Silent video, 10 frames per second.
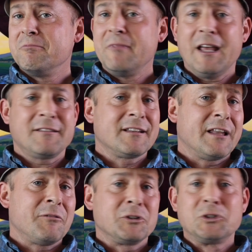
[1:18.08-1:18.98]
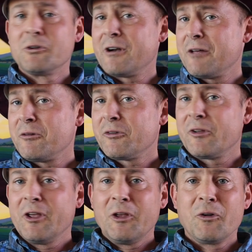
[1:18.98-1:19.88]
acid levels, sugar levels.
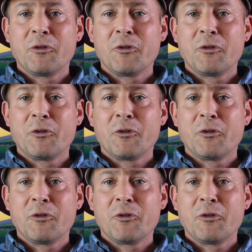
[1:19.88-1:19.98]
You know,